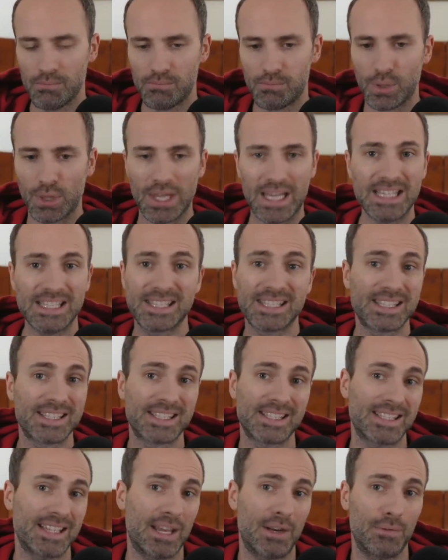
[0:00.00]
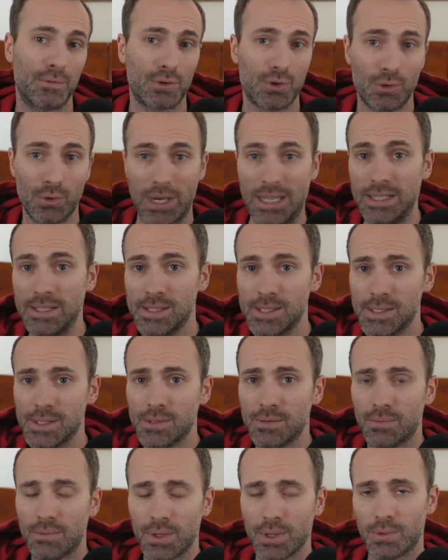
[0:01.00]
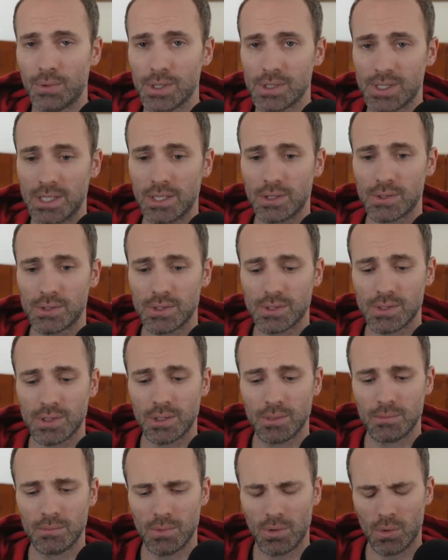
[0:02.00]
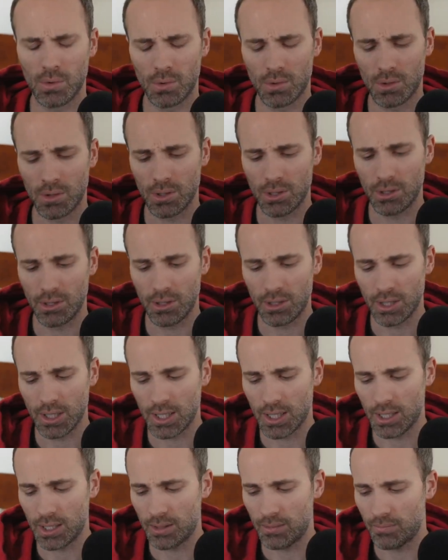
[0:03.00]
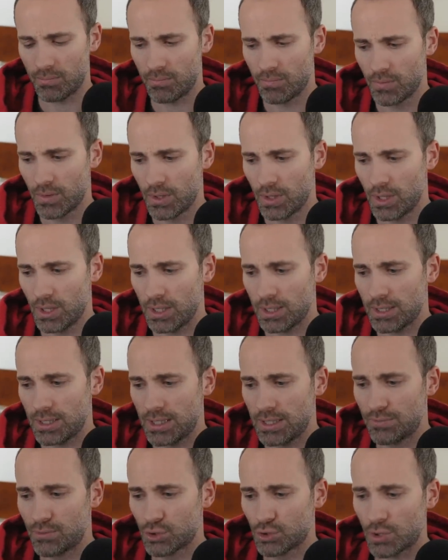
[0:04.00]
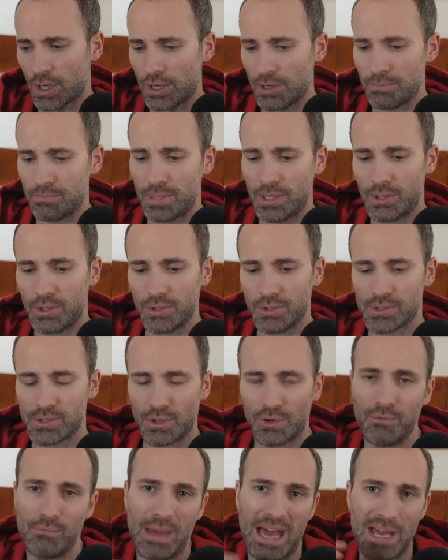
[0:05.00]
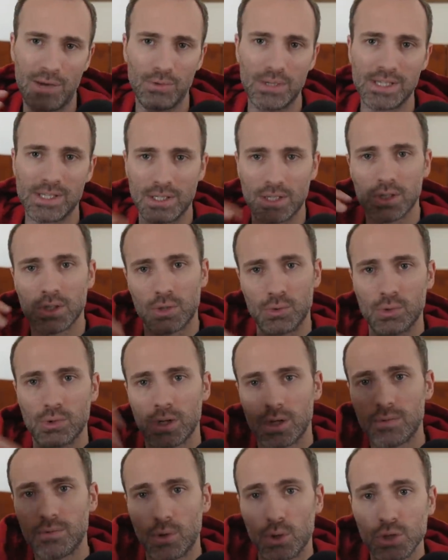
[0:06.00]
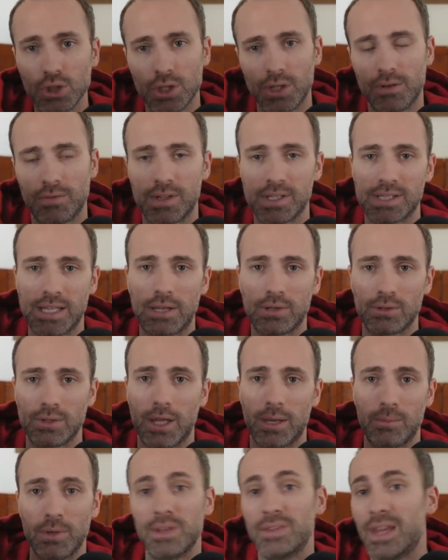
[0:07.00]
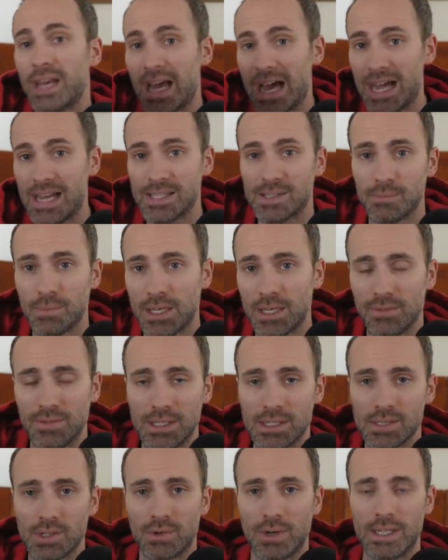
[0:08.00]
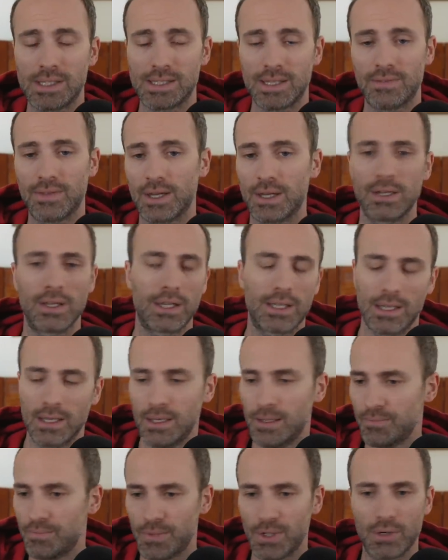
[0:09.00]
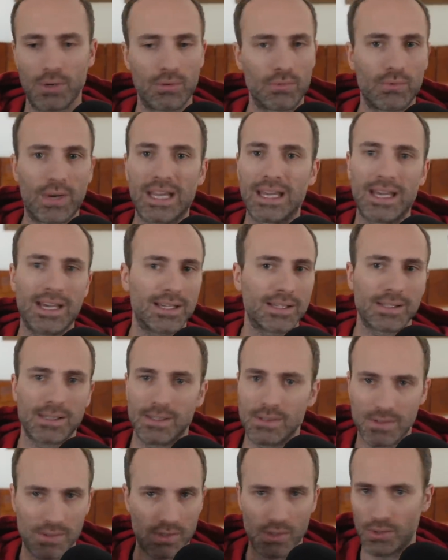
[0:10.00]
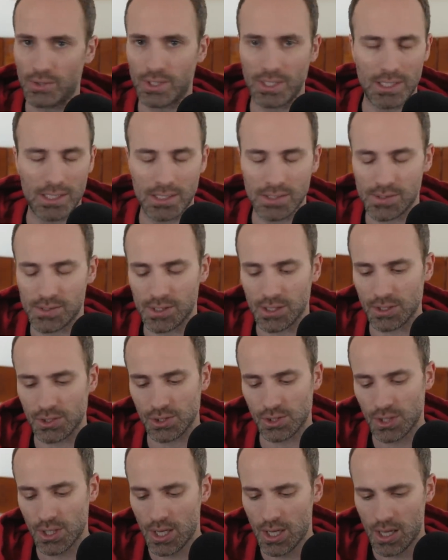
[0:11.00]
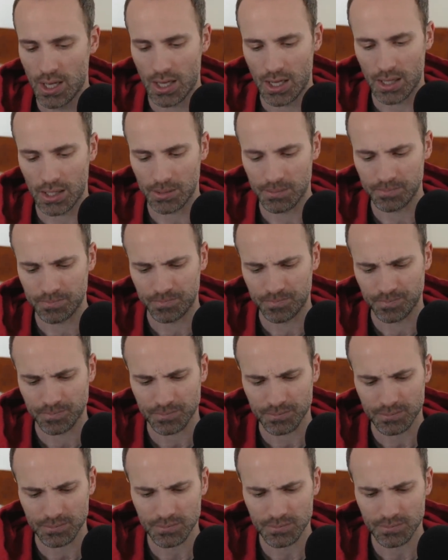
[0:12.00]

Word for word: blessed set of crates for the Rust ecosystem, or um, even trying to build a sort of batteries included version of the standard library that has many of these crates in there, like you know regex and serde and such. Um,